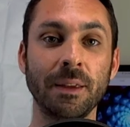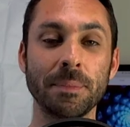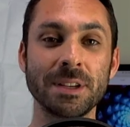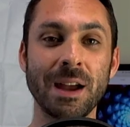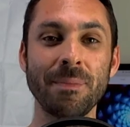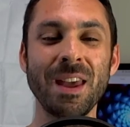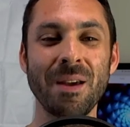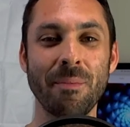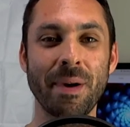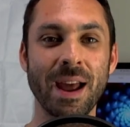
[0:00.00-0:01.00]
time,
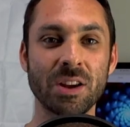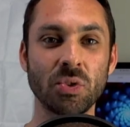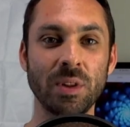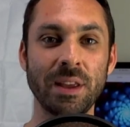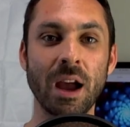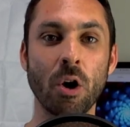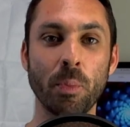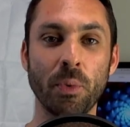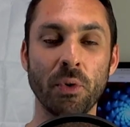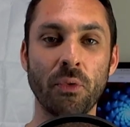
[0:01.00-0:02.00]
but actually our
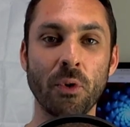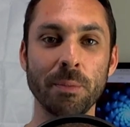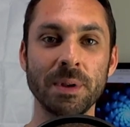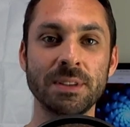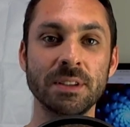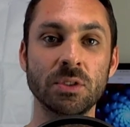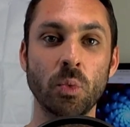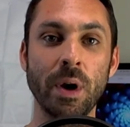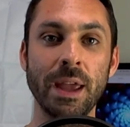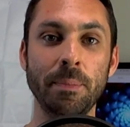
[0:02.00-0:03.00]
performance is
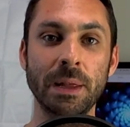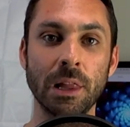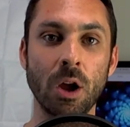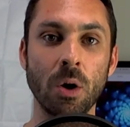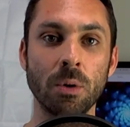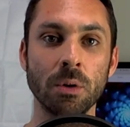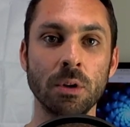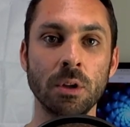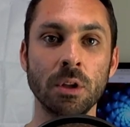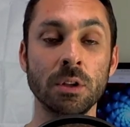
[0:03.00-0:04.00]
way below.
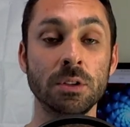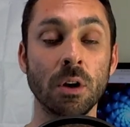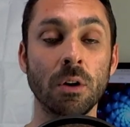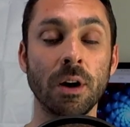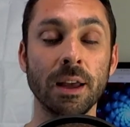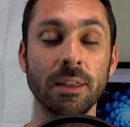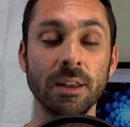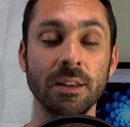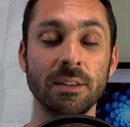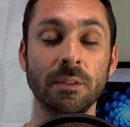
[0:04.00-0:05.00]
So I think
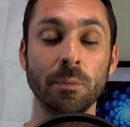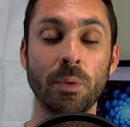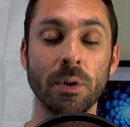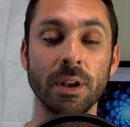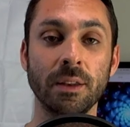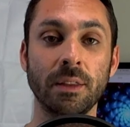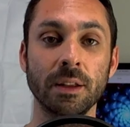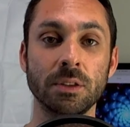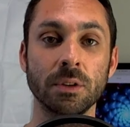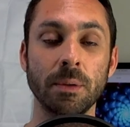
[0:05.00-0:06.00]
this is an important
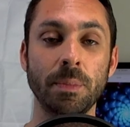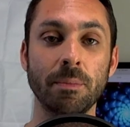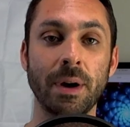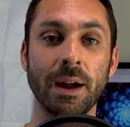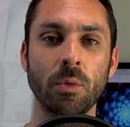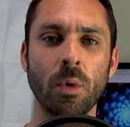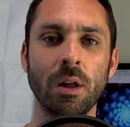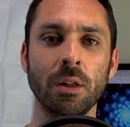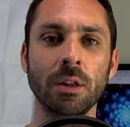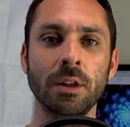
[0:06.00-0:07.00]
thing to keep in mind
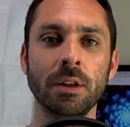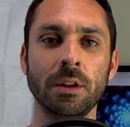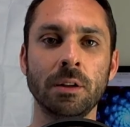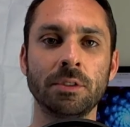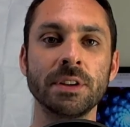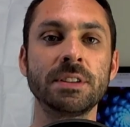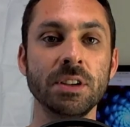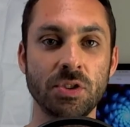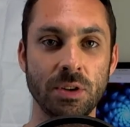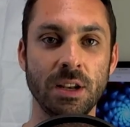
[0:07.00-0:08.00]
while
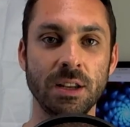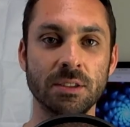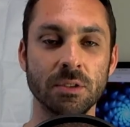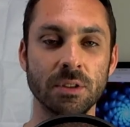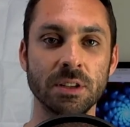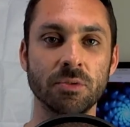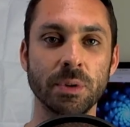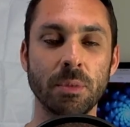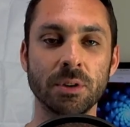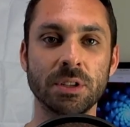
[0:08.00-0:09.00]
transitioning into this
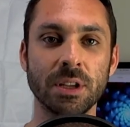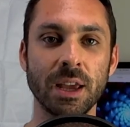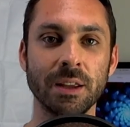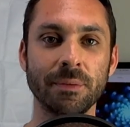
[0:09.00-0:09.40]
remote setting.